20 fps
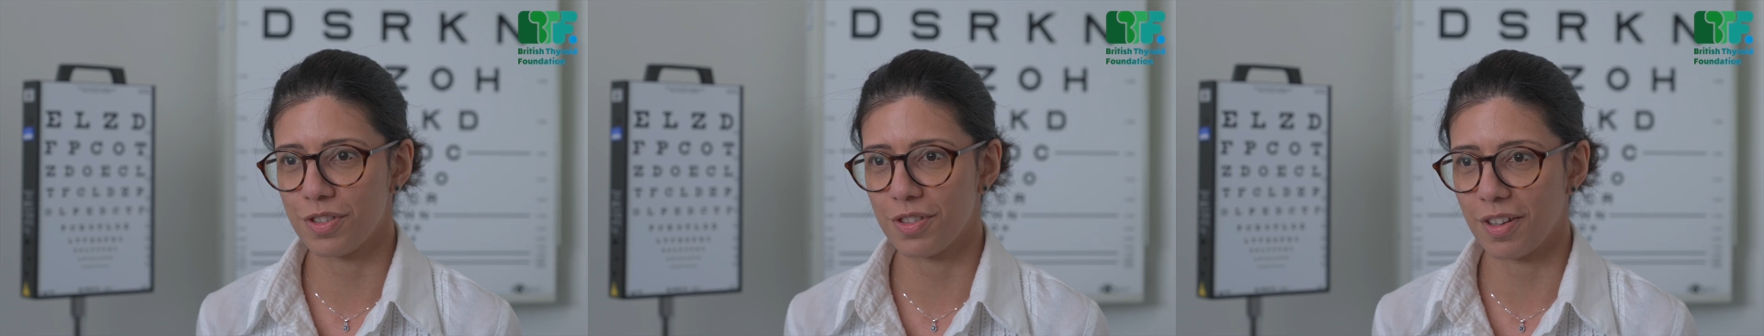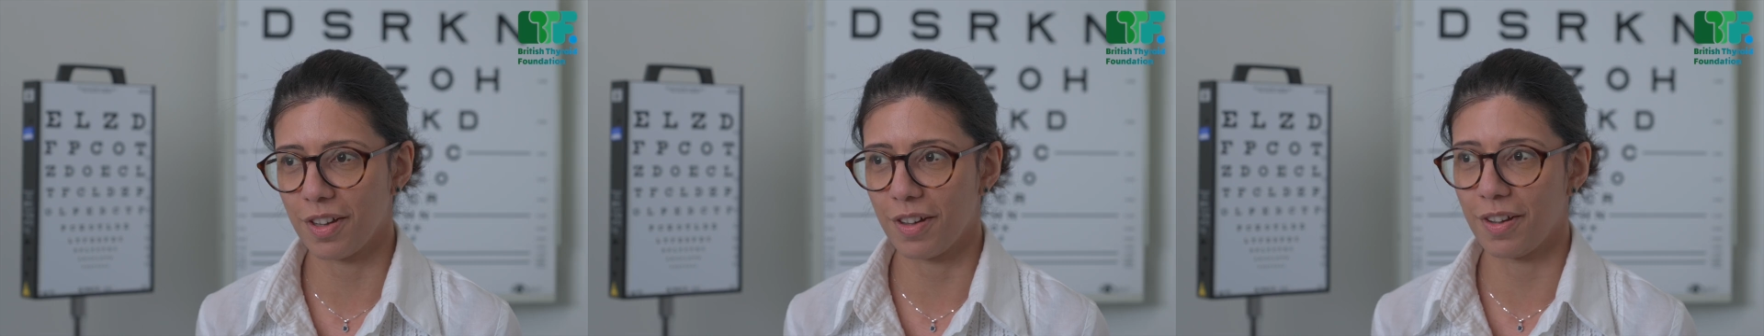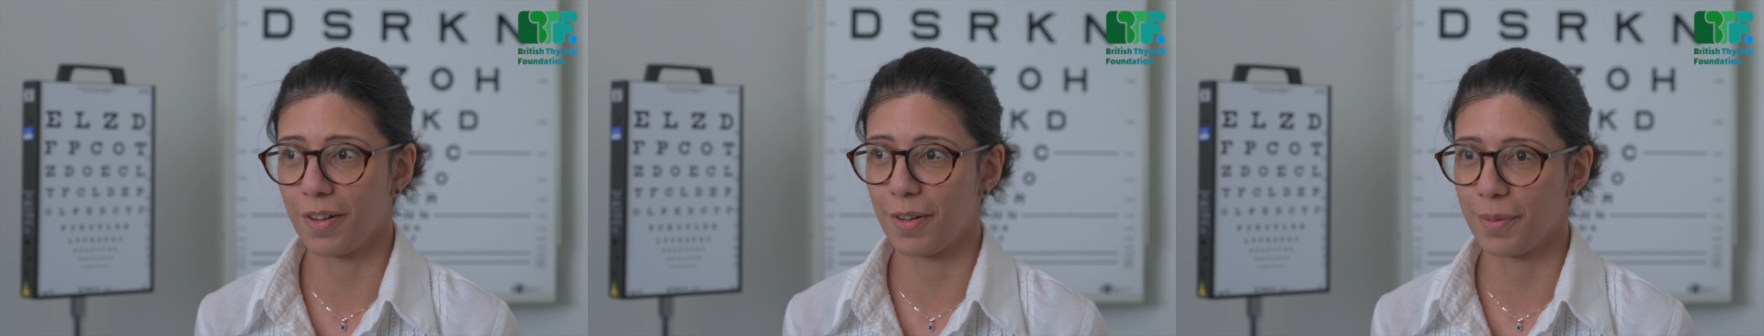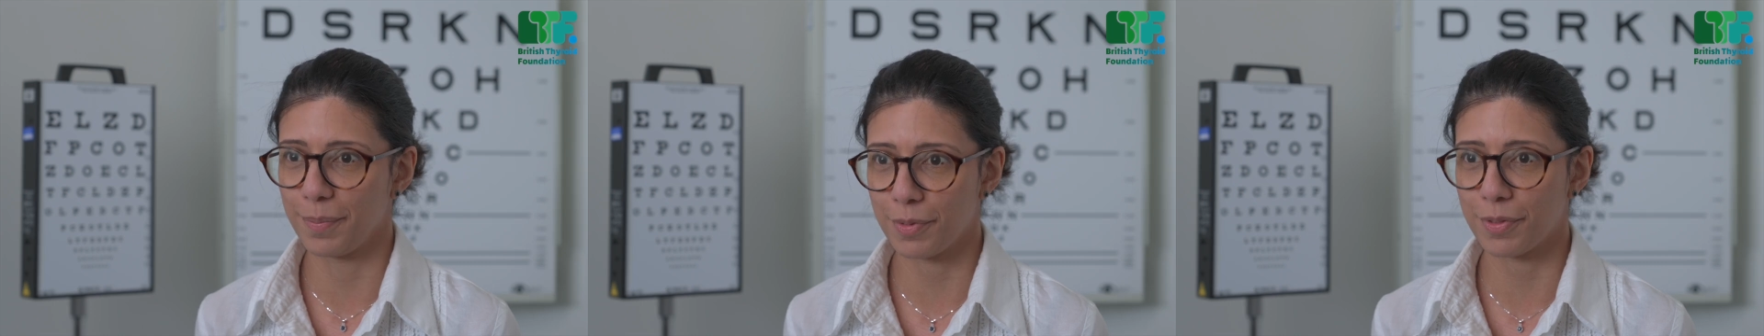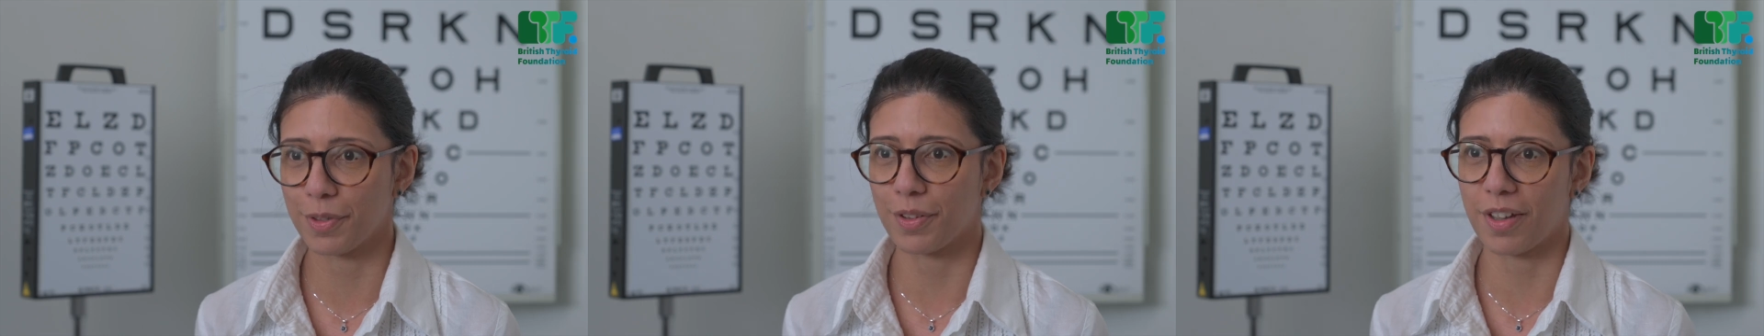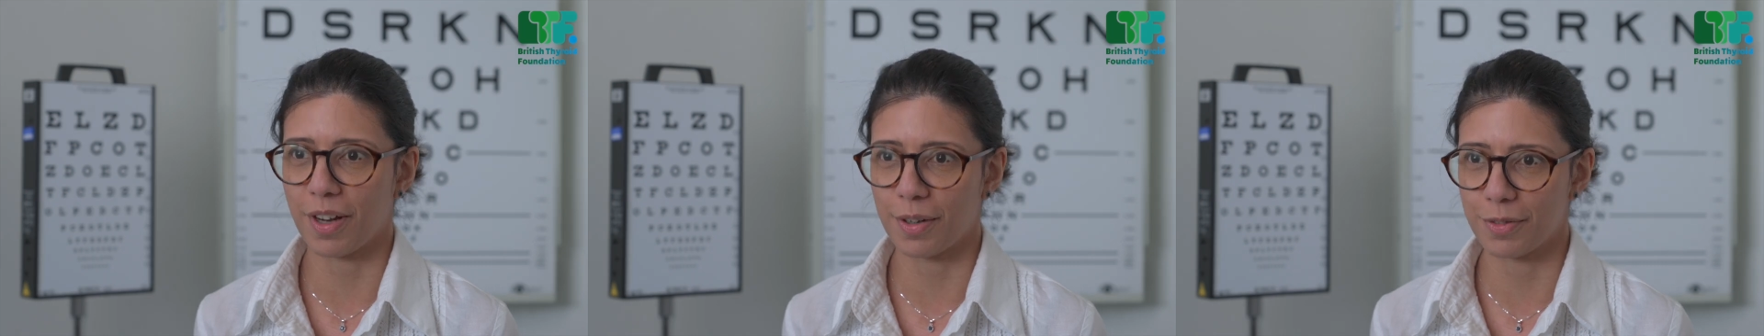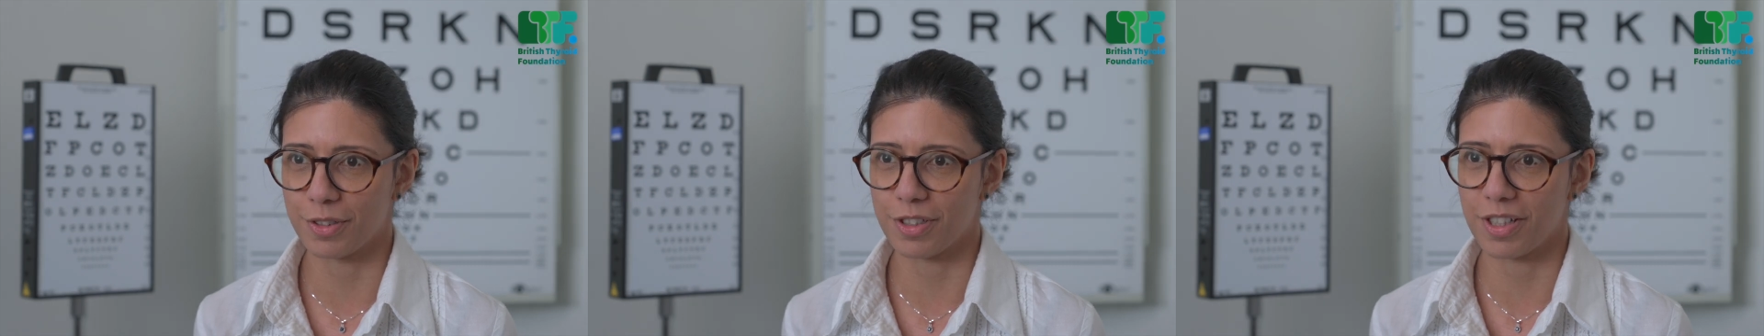
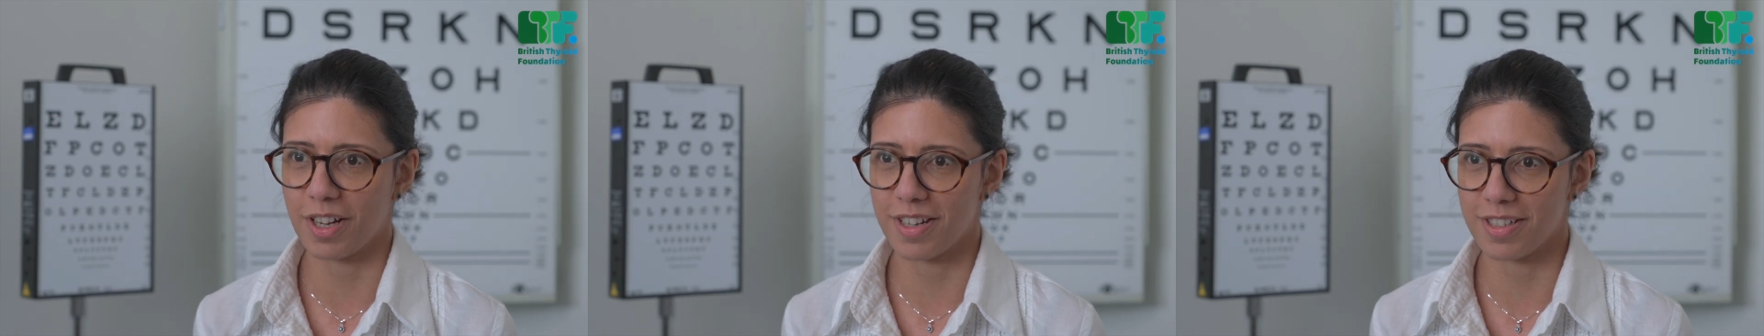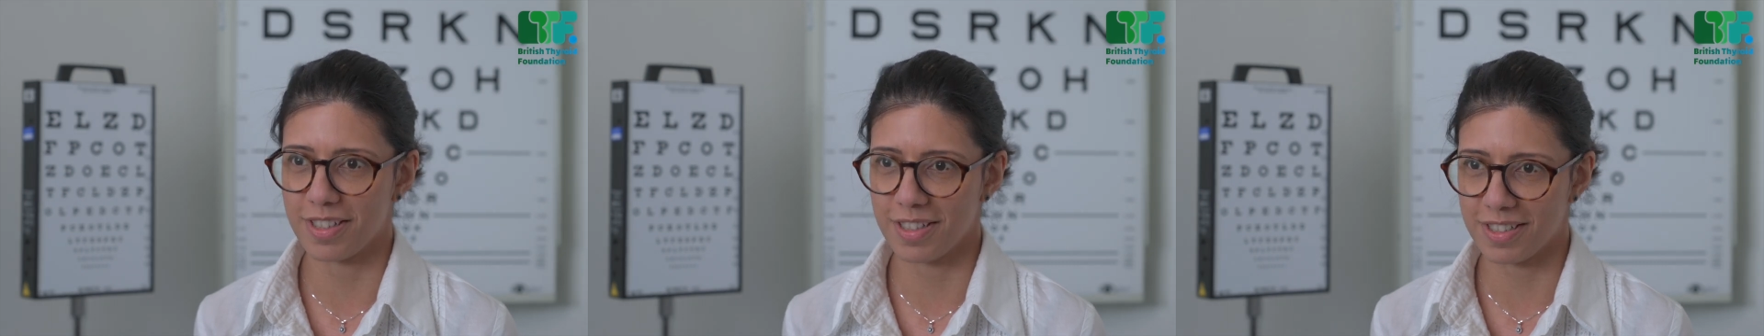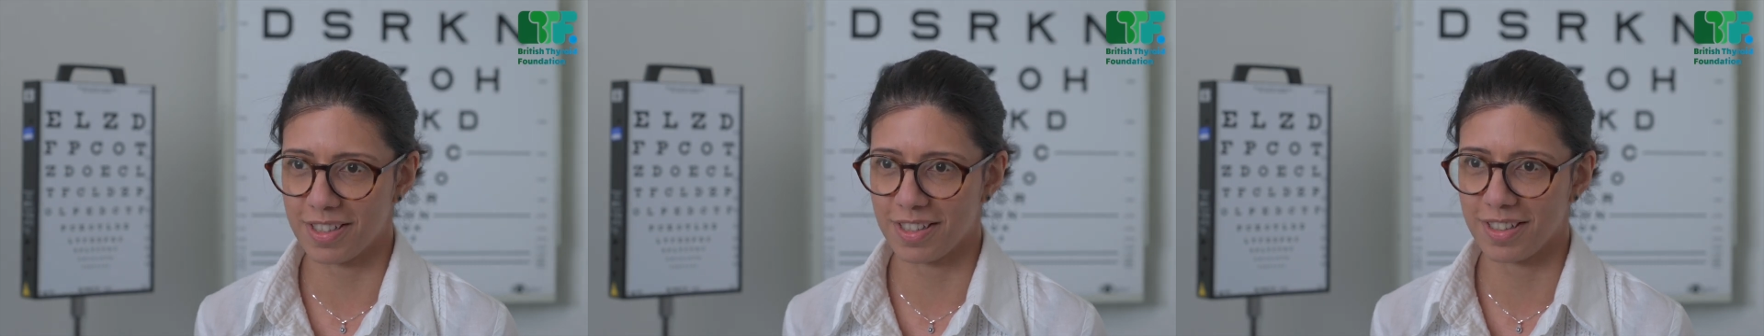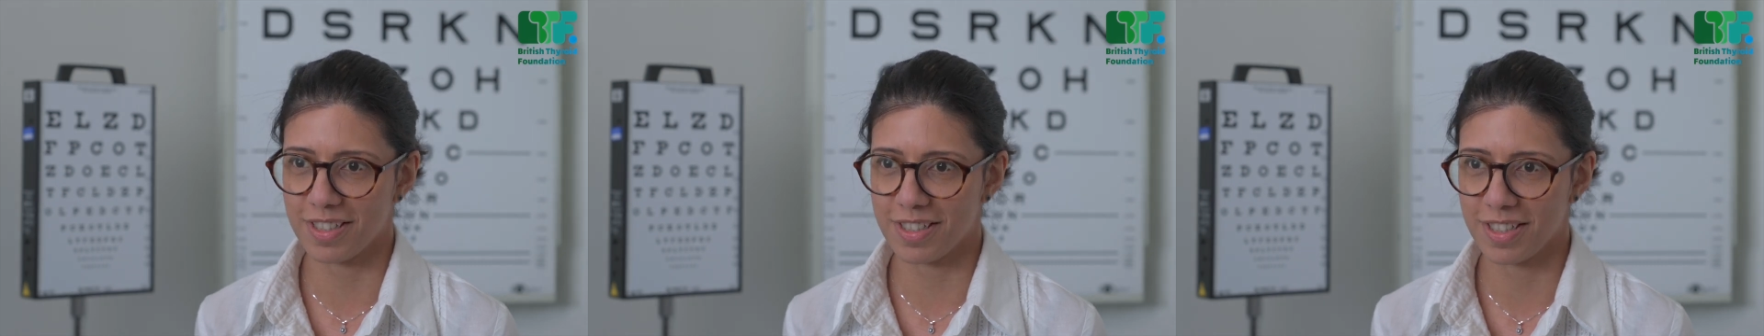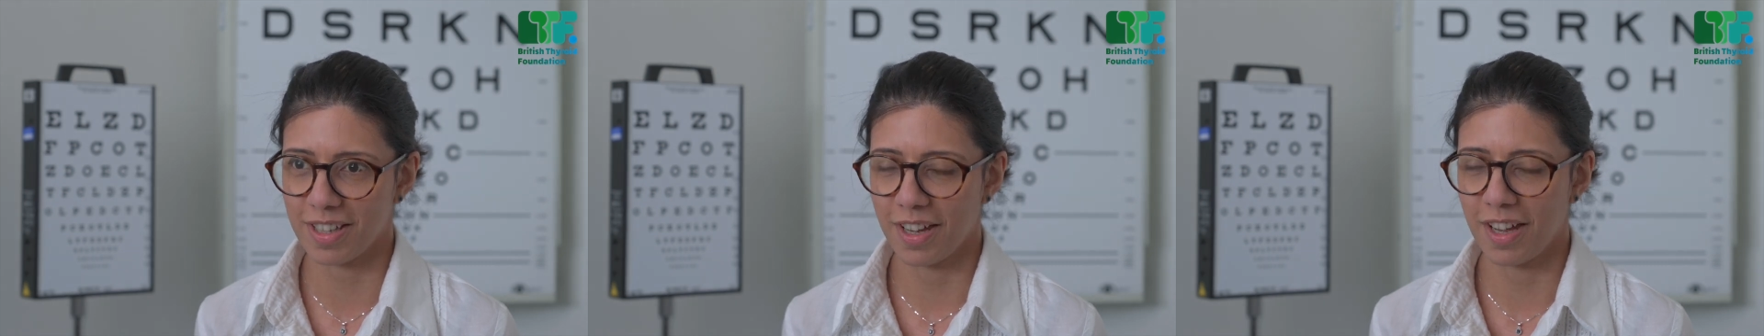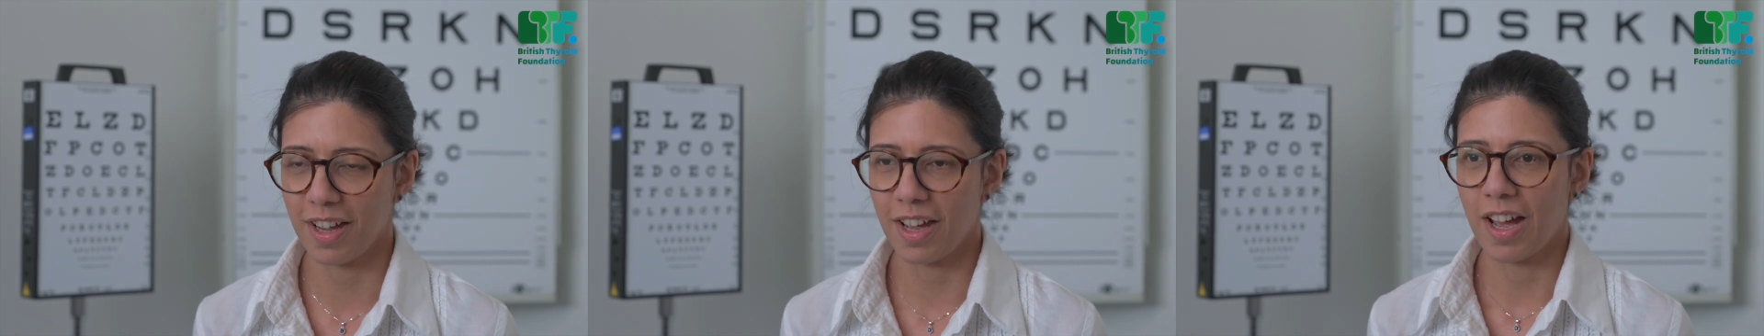thyroid eye disease.